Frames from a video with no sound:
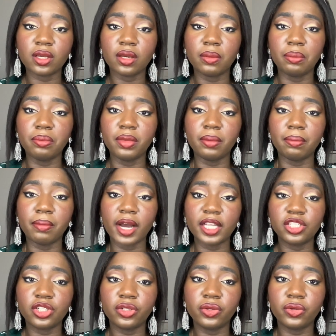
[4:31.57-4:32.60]

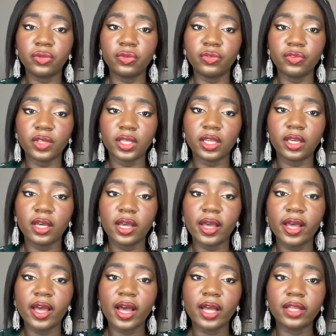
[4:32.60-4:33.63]
matching kufi
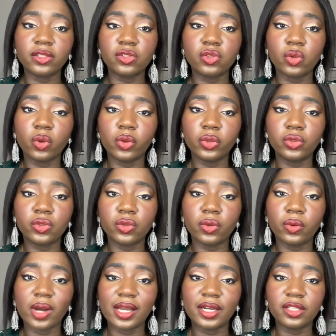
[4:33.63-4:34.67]
and
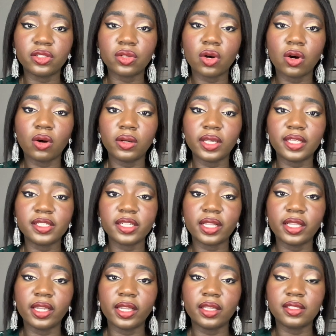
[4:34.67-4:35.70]
sokoto, and is called a
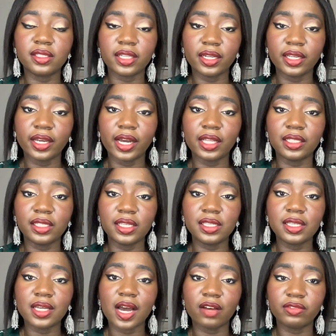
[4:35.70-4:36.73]

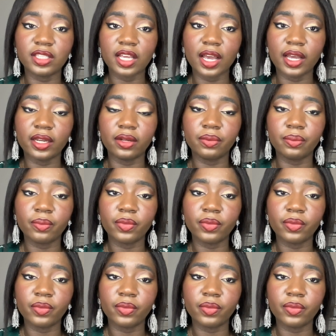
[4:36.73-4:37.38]
Senegalese kaftan.